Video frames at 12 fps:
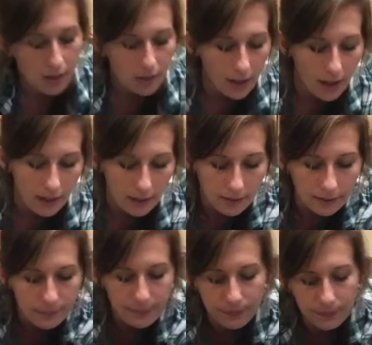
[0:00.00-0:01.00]
Then
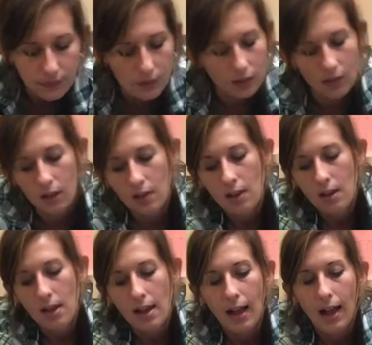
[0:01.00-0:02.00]

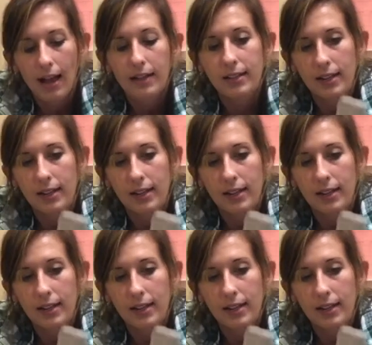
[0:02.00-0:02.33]
I